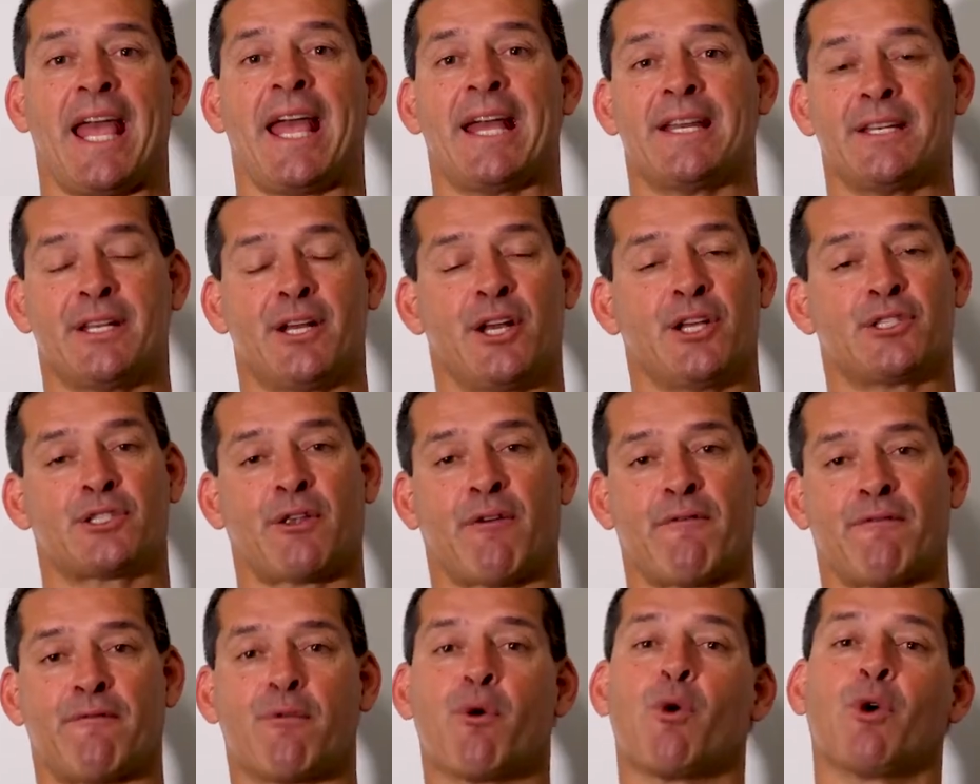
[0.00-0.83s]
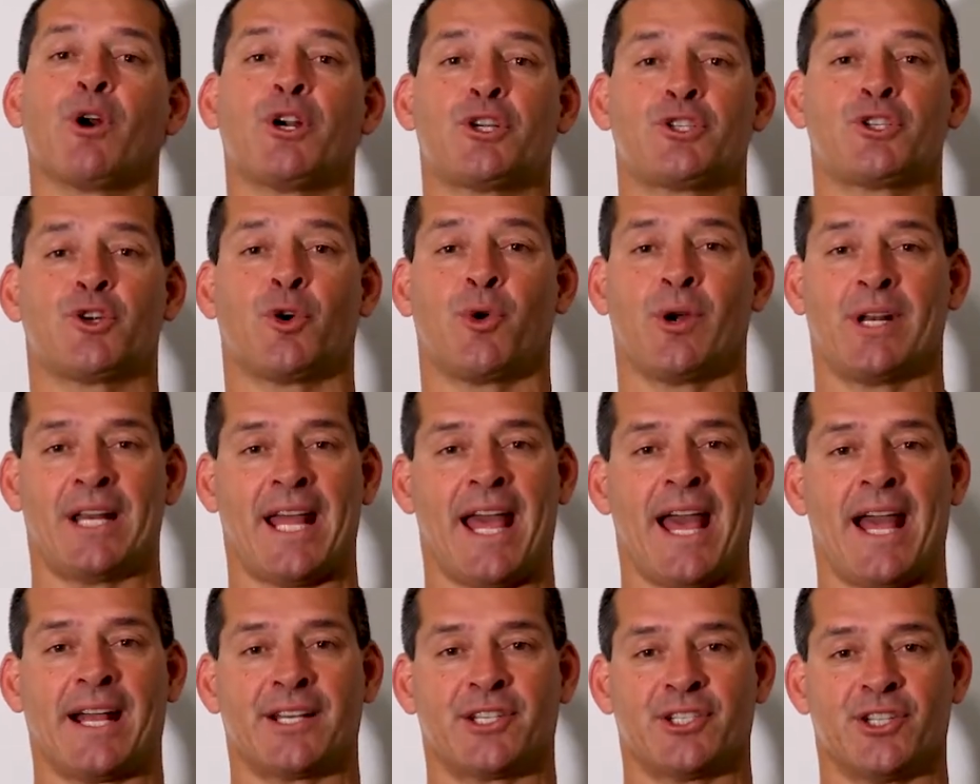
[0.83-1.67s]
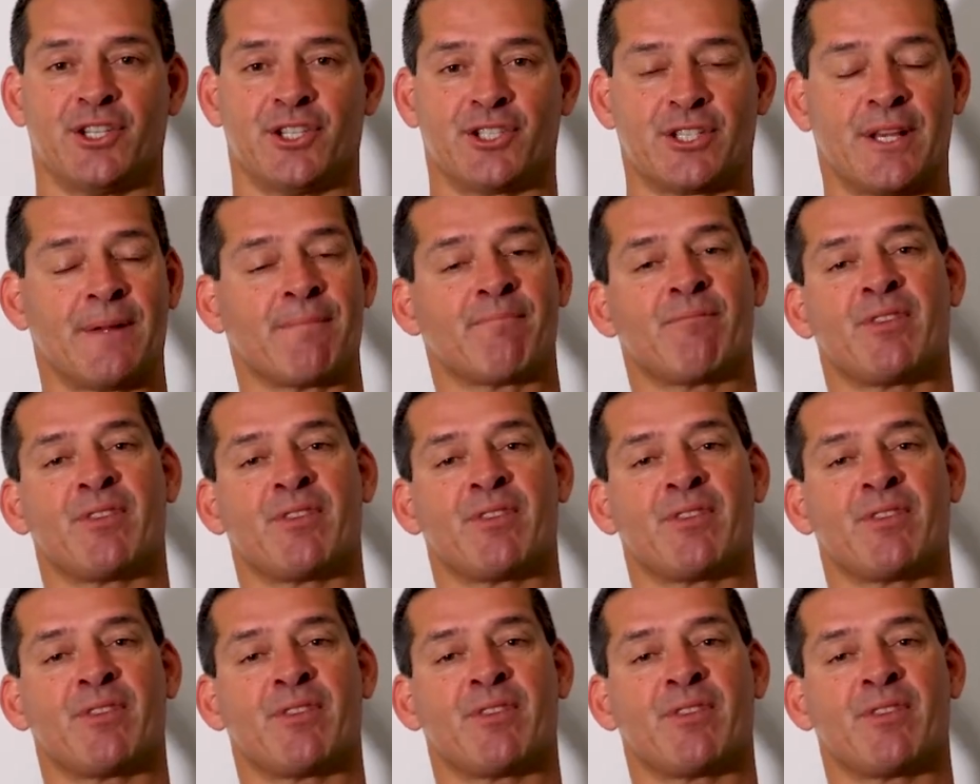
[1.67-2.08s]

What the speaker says: and does 4 joint actions.